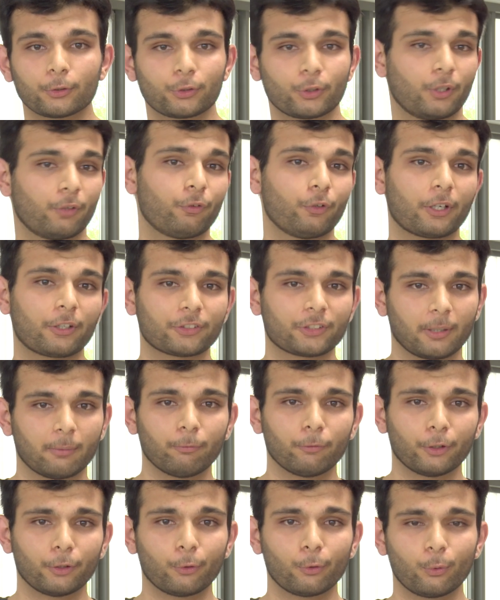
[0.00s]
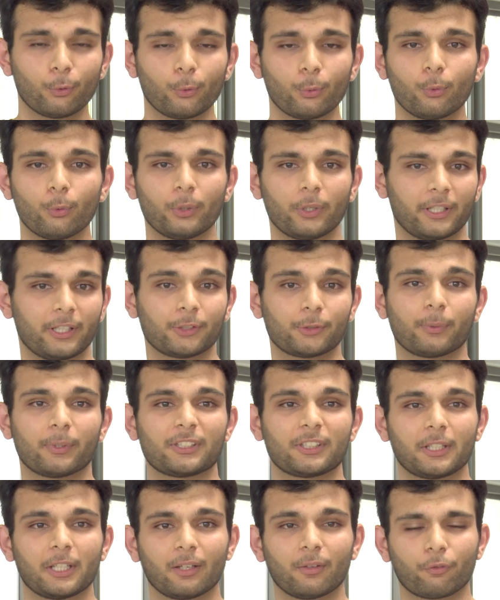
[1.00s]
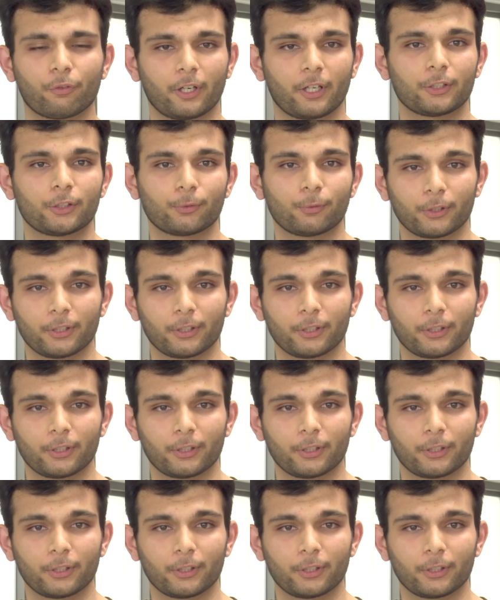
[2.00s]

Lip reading: So if you are someone who is visiting France